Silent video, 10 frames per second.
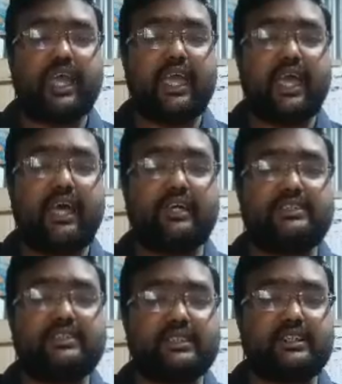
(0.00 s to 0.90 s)
as
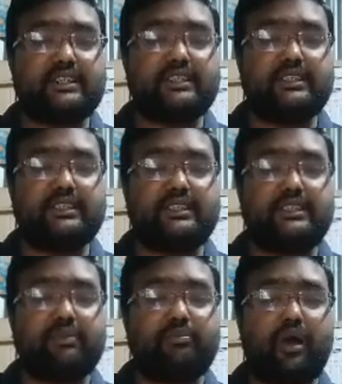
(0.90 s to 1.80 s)
here
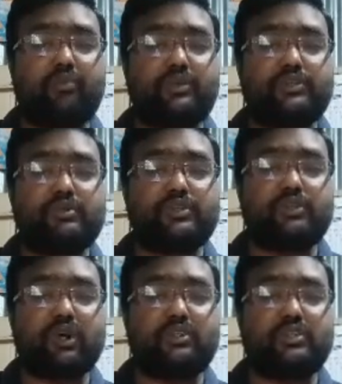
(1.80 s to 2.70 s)
the purpose was
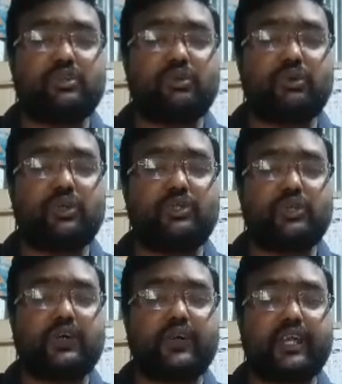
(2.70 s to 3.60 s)
not only to
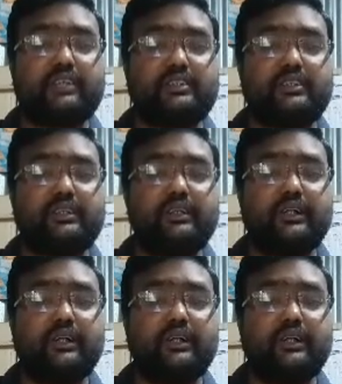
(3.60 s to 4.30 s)
correct the